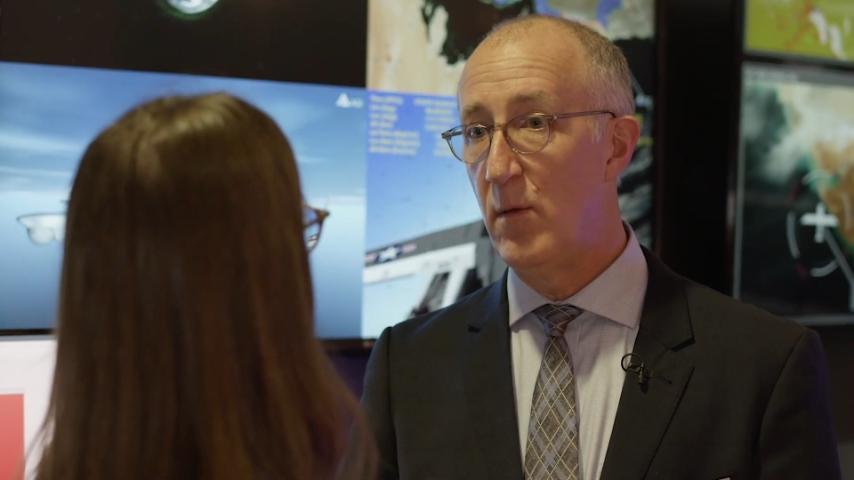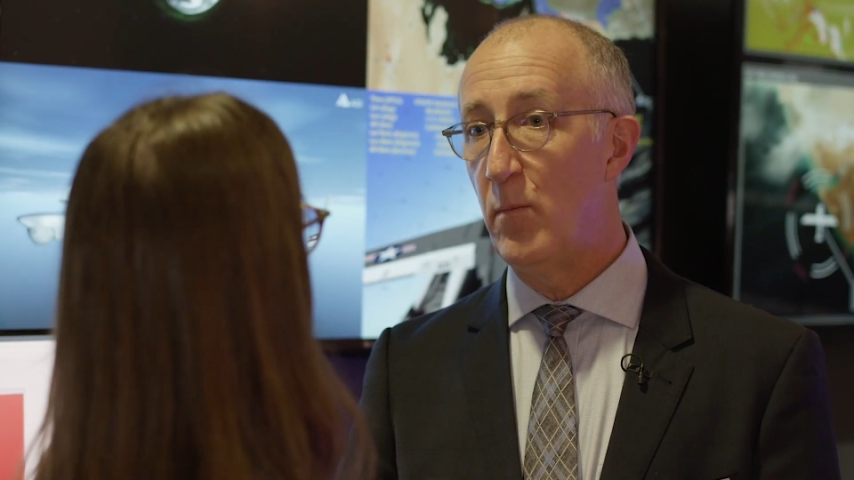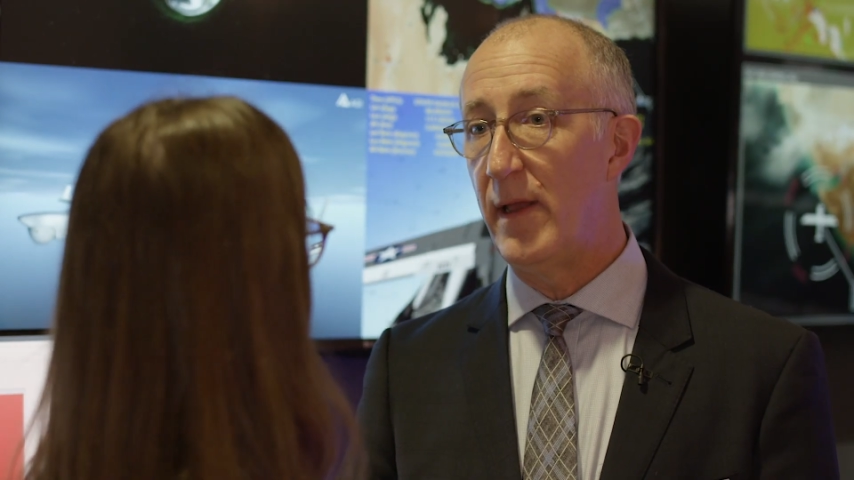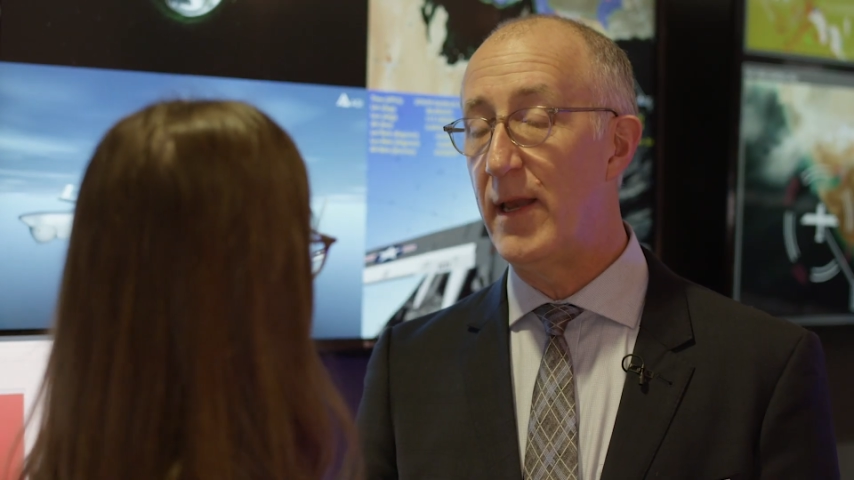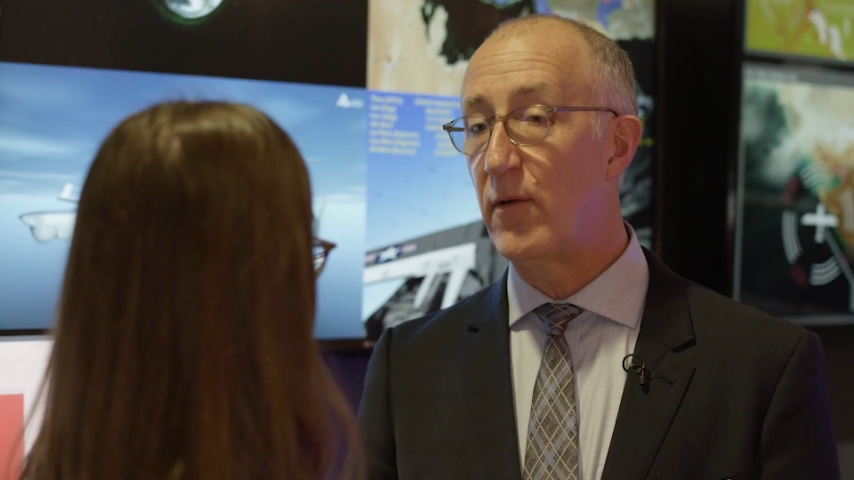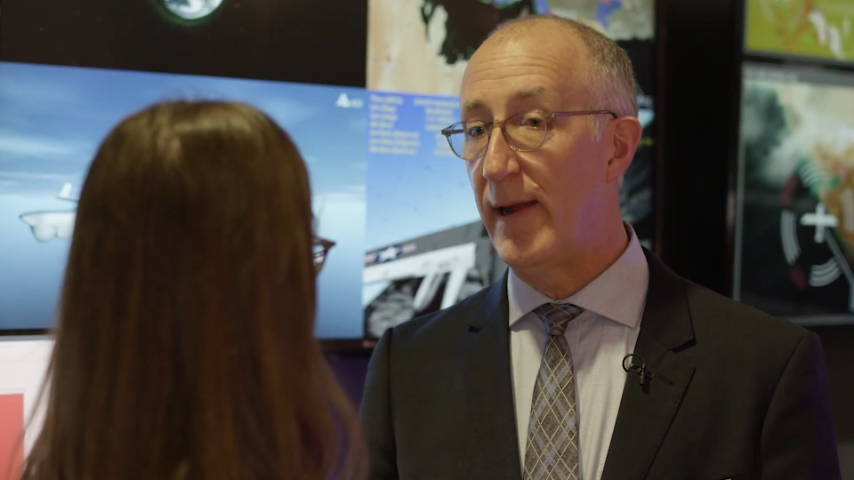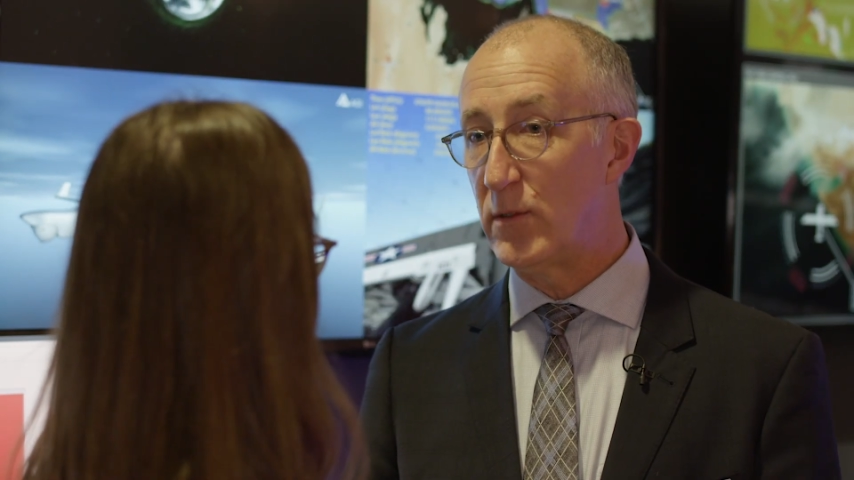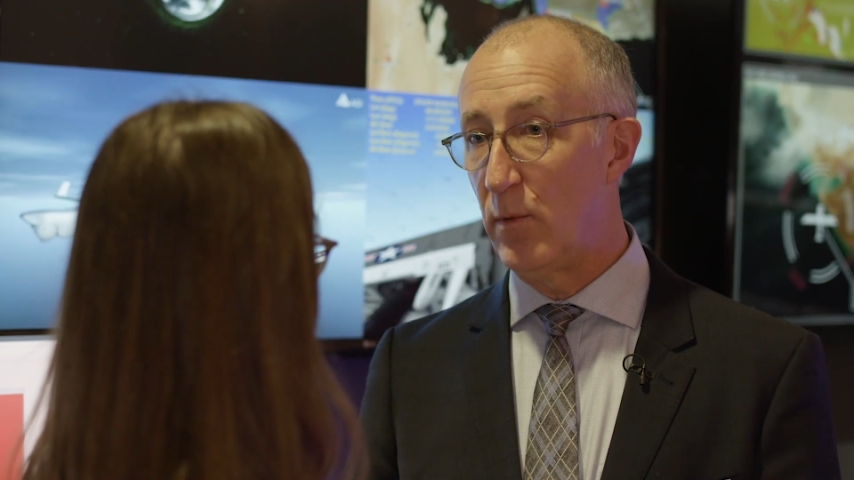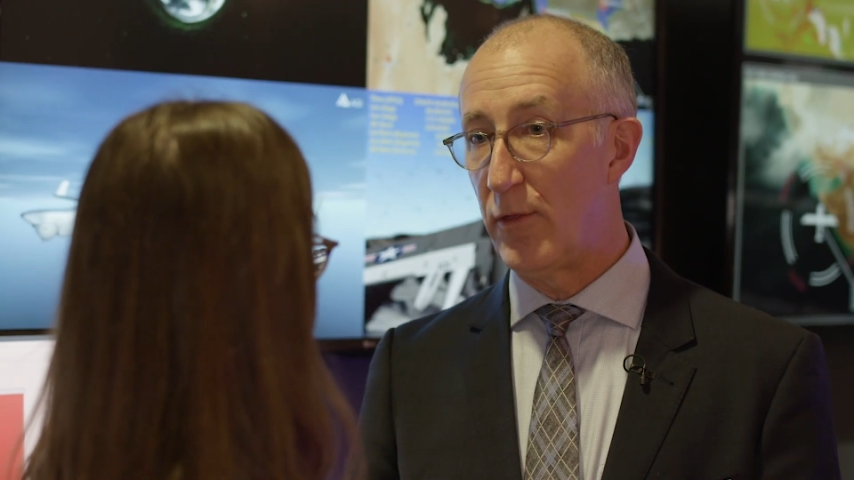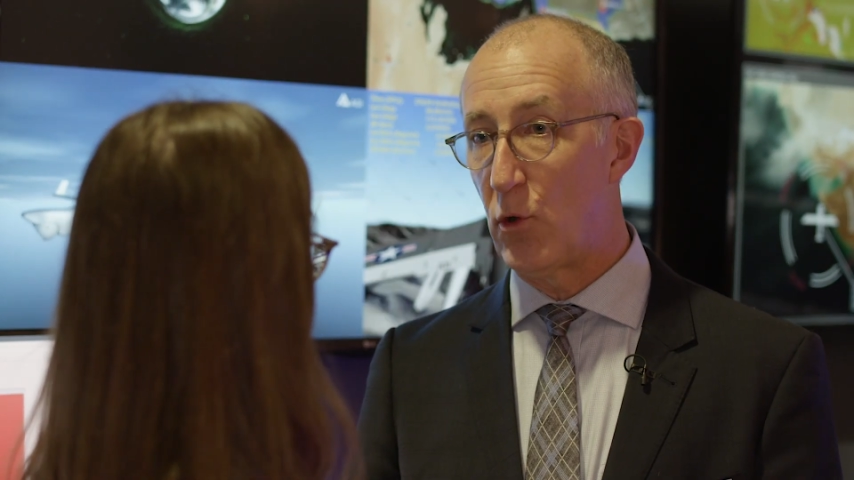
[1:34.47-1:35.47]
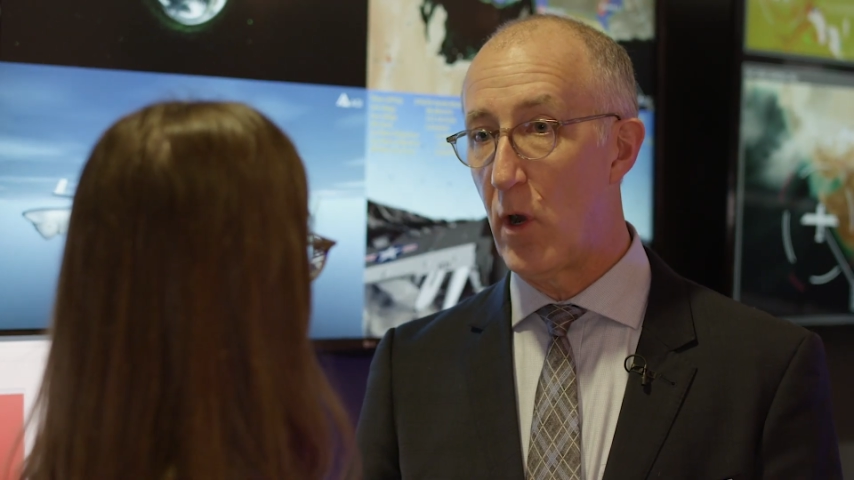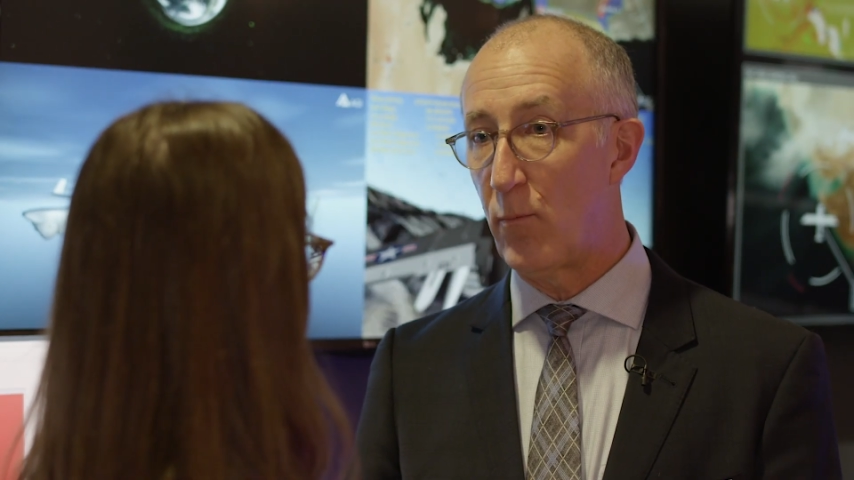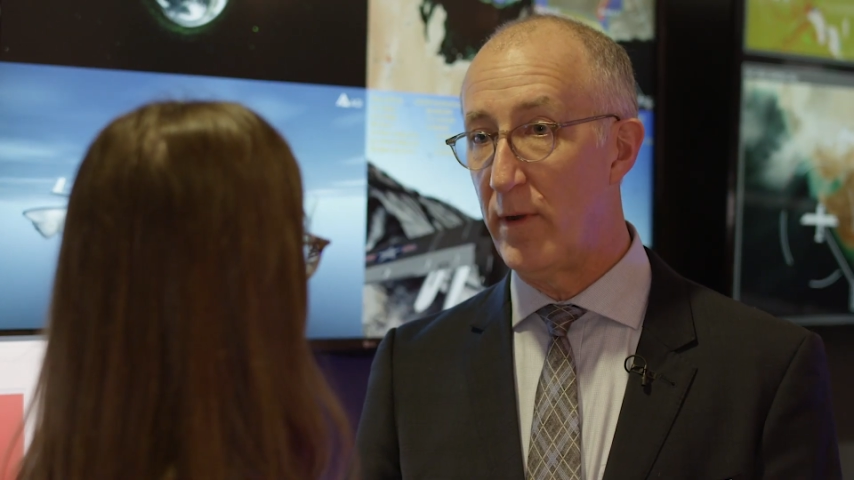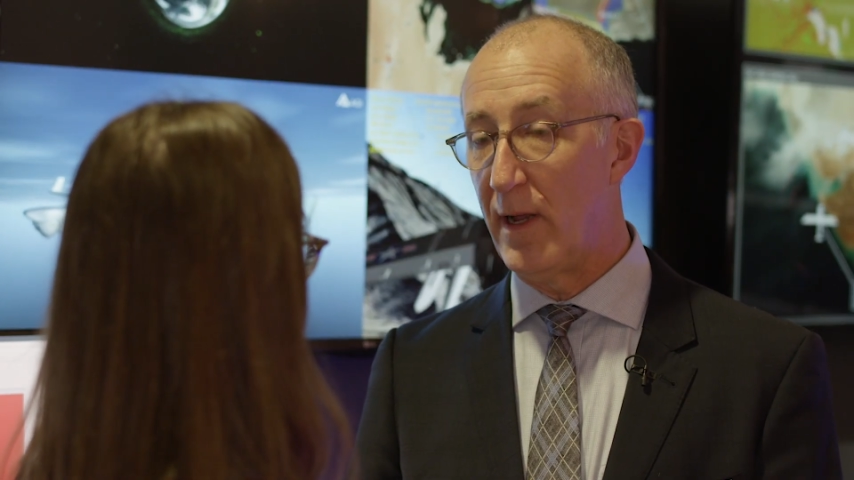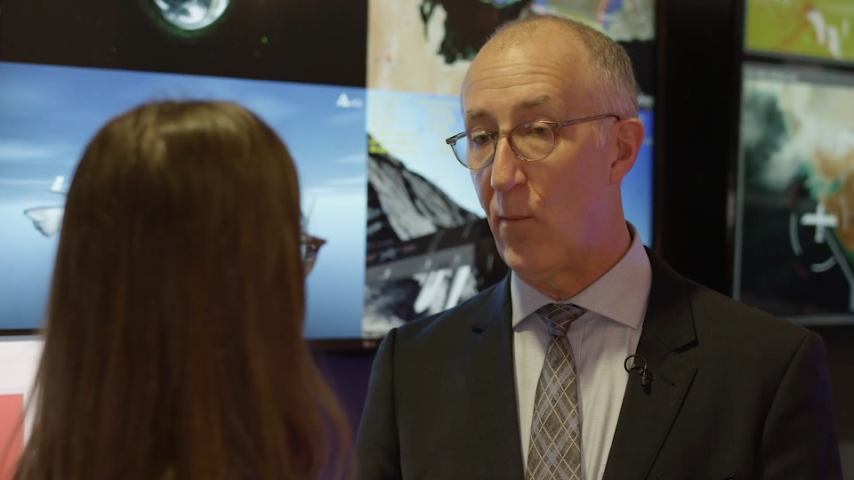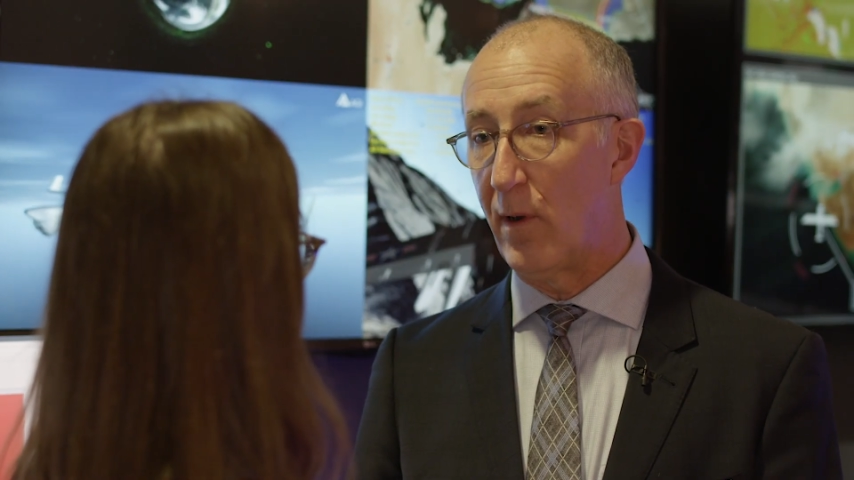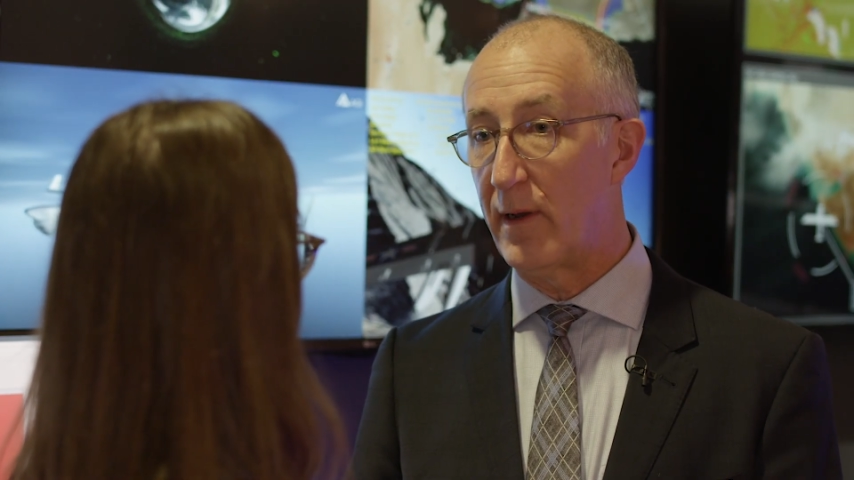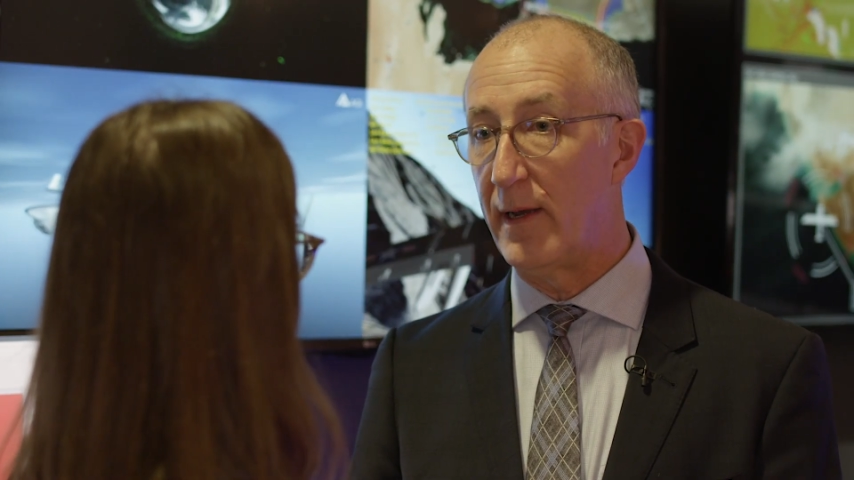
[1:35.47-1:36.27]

but integrates with the corporate network